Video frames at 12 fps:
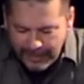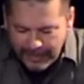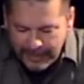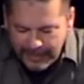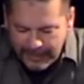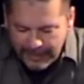
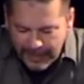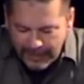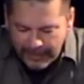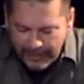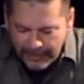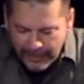And today,
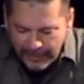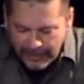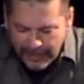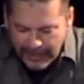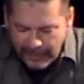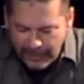Father, I'm
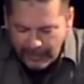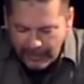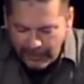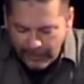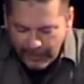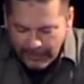choosing
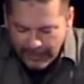you.